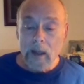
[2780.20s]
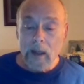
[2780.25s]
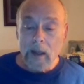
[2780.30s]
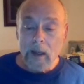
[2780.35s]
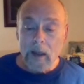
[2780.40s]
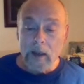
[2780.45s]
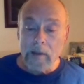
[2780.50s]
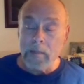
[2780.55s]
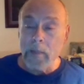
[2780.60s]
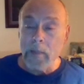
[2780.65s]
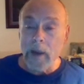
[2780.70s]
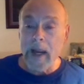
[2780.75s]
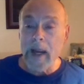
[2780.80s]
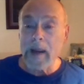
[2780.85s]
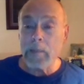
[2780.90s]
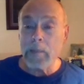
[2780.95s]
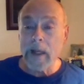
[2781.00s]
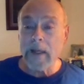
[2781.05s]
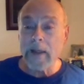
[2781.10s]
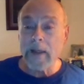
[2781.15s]
It may
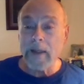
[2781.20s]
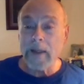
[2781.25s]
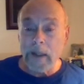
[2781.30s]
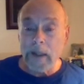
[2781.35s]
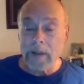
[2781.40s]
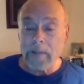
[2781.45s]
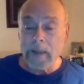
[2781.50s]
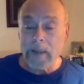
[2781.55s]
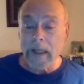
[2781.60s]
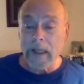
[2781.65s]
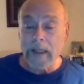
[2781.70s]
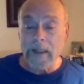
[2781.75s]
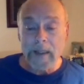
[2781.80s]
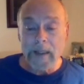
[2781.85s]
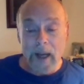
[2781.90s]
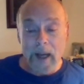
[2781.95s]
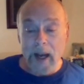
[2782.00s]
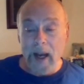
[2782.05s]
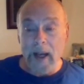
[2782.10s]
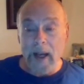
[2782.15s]
be a dream that is
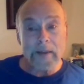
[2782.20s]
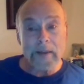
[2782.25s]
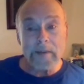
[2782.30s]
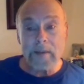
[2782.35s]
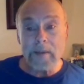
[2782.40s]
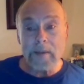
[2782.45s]
not